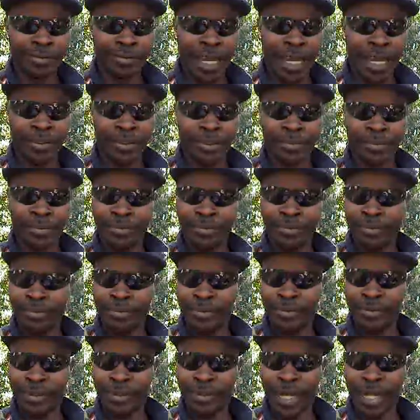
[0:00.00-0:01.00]
I don't,
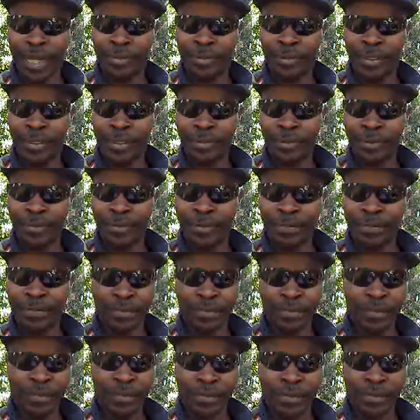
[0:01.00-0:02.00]
I don't know,
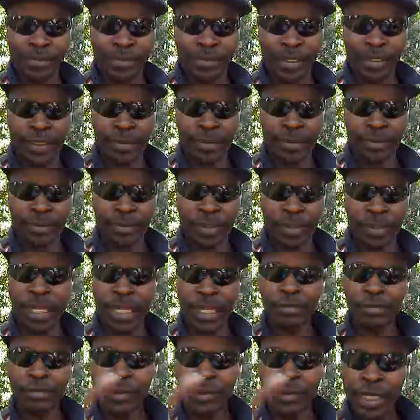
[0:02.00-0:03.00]
you know.
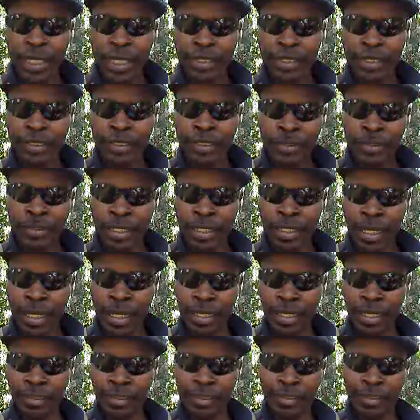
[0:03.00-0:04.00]
But everyone has something to
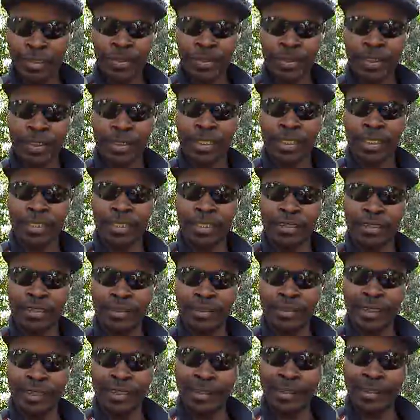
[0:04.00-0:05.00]
hide. That's what they say.
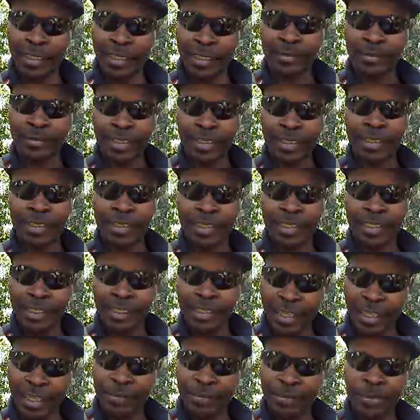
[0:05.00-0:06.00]
They definitely,
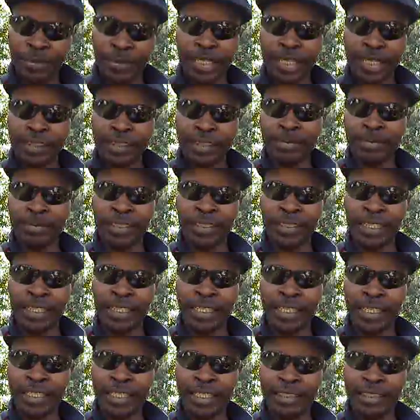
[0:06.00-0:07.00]
everyone has something to
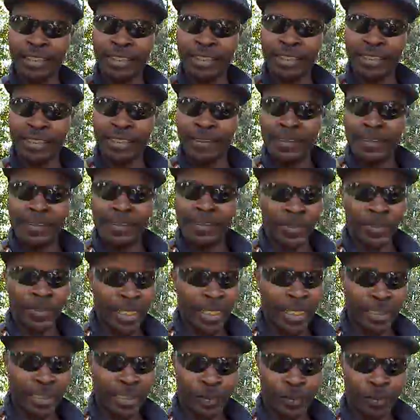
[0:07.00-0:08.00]
hide.
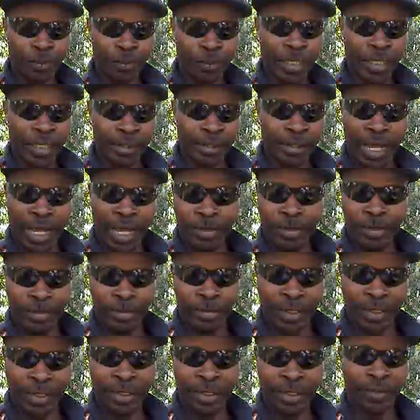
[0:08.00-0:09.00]
Well, I just put my, I
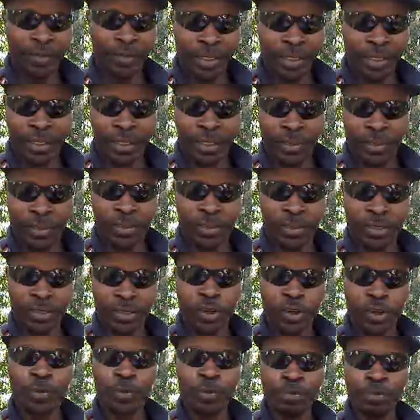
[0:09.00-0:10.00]
put myself on an
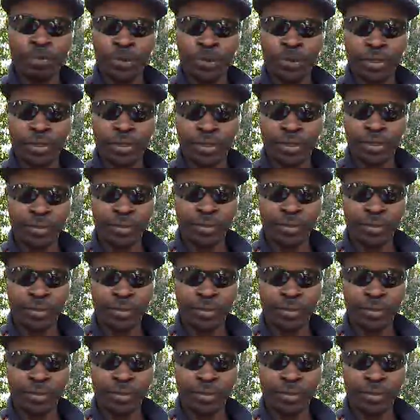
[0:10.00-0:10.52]
open book.